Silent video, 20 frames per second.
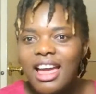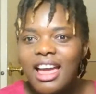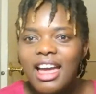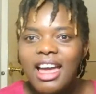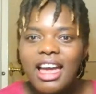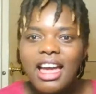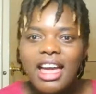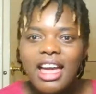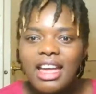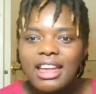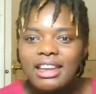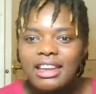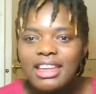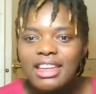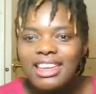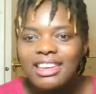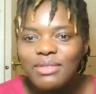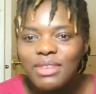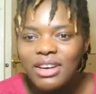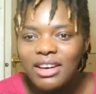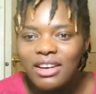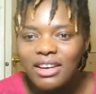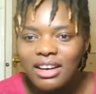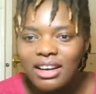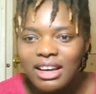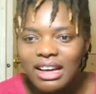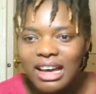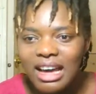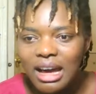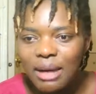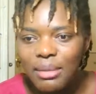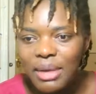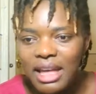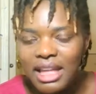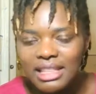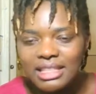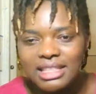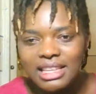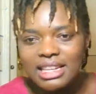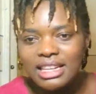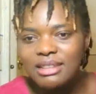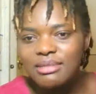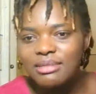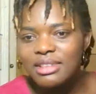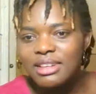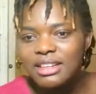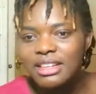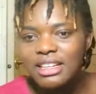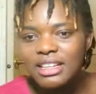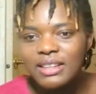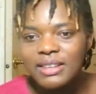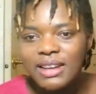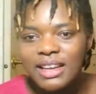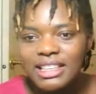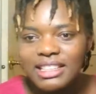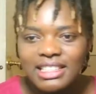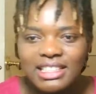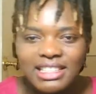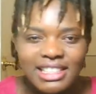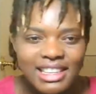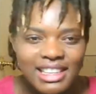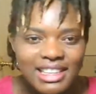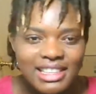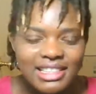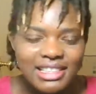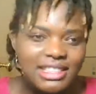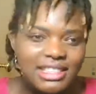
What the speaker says: Any more comments, any more questions?